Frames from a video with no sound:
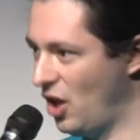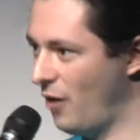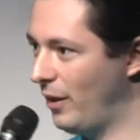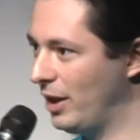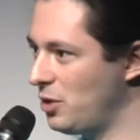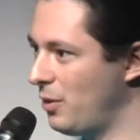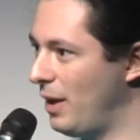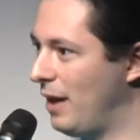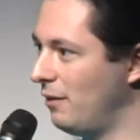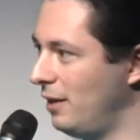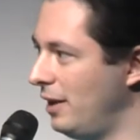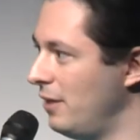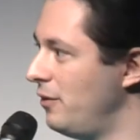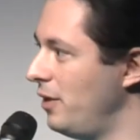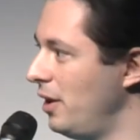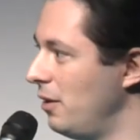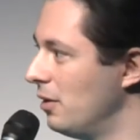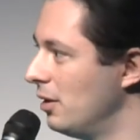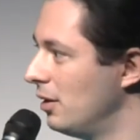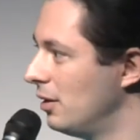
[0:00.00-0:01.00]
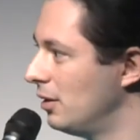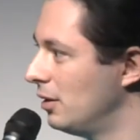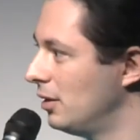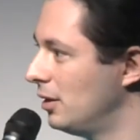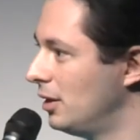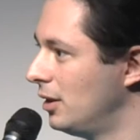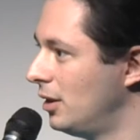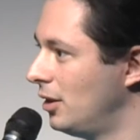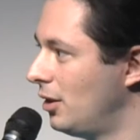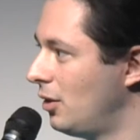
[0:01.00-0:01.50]
going to outlive you.
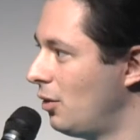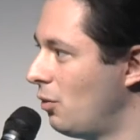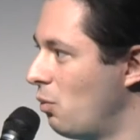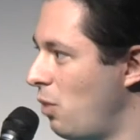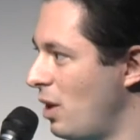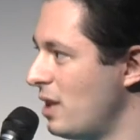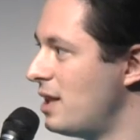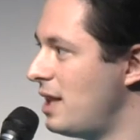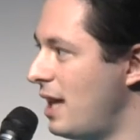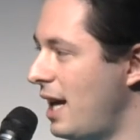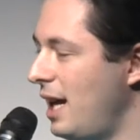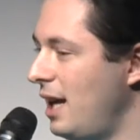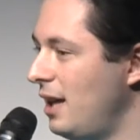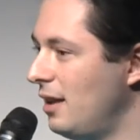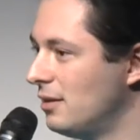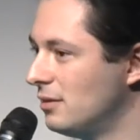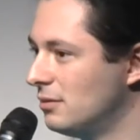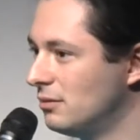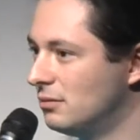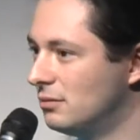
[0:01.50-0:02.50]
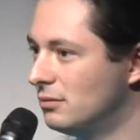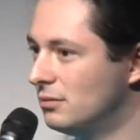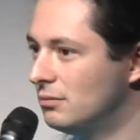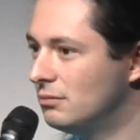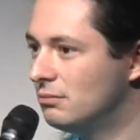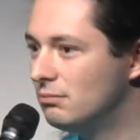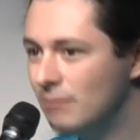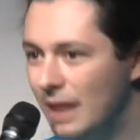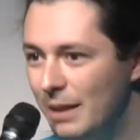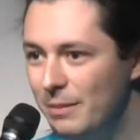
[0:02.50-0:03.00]
One day,
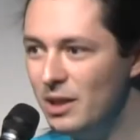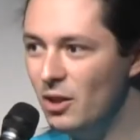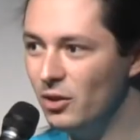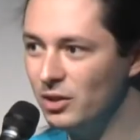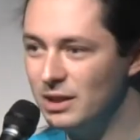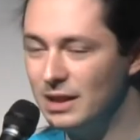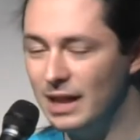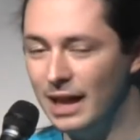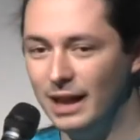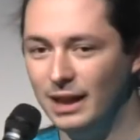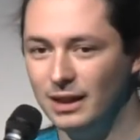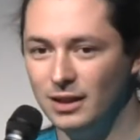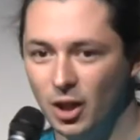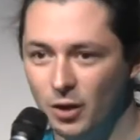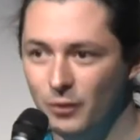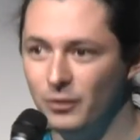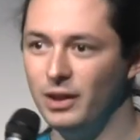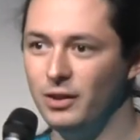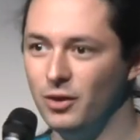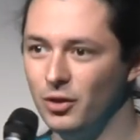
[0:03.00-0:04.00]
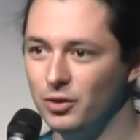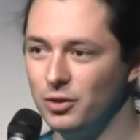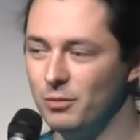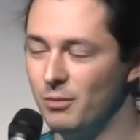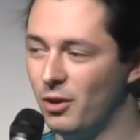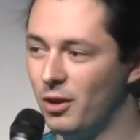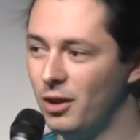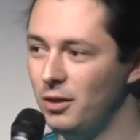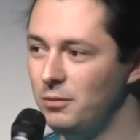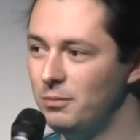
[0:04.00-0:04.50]
maybe not today and hopefully not
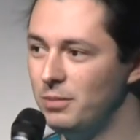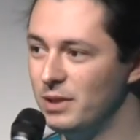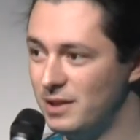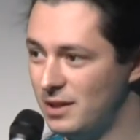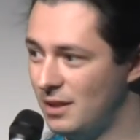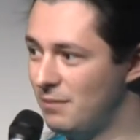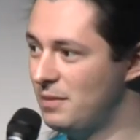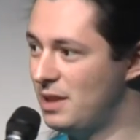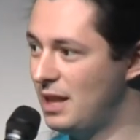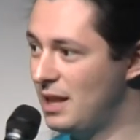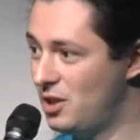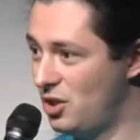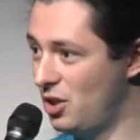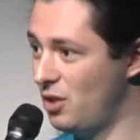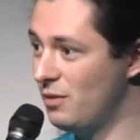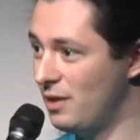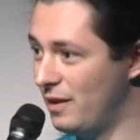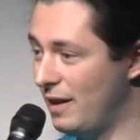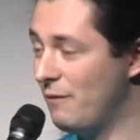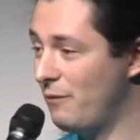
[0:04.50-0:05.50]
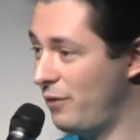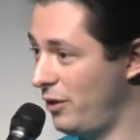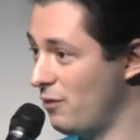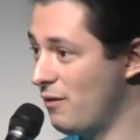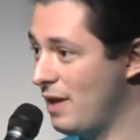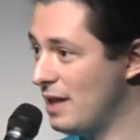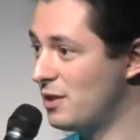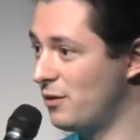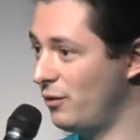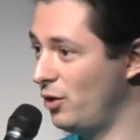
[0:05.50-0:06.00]
tomorrow, but someday soon, and then for the
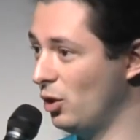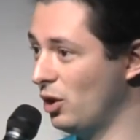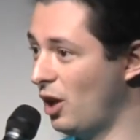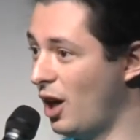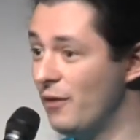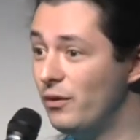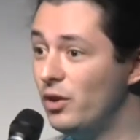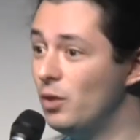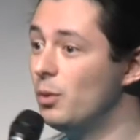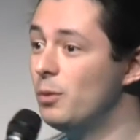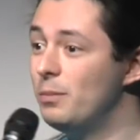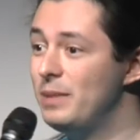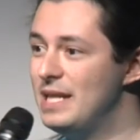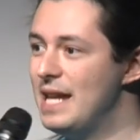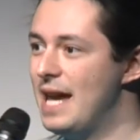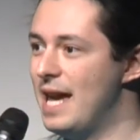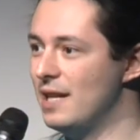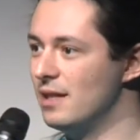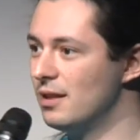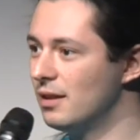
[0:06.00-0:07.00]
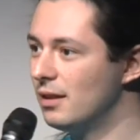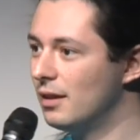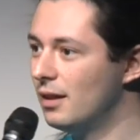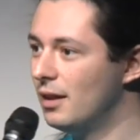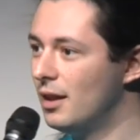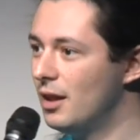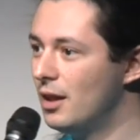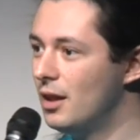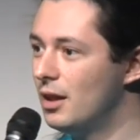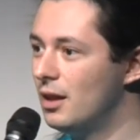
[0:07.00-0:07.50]
rest of your life you will be dead.
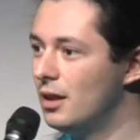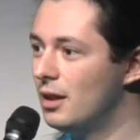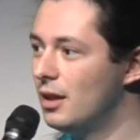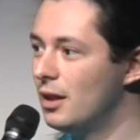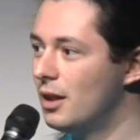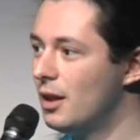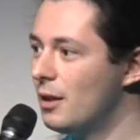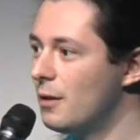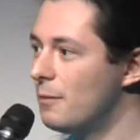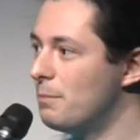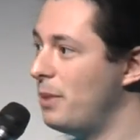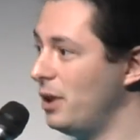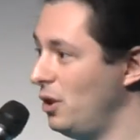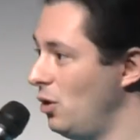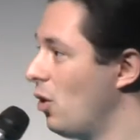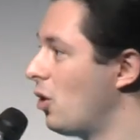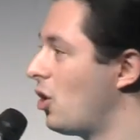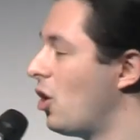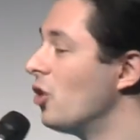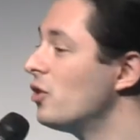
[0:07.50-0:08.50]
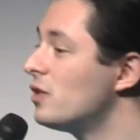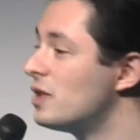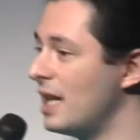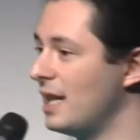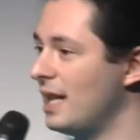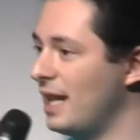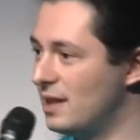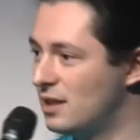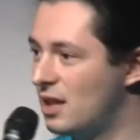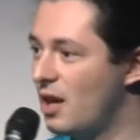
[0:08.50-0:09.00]
But your
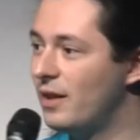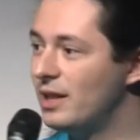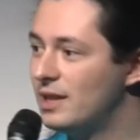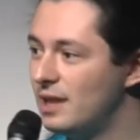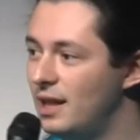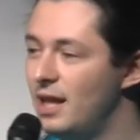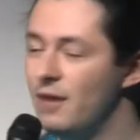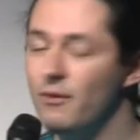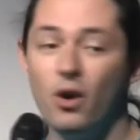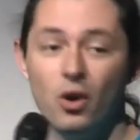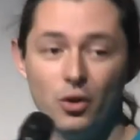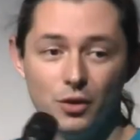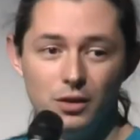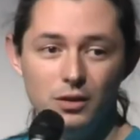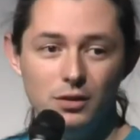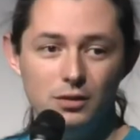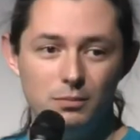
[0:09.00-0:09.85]
content is going to live on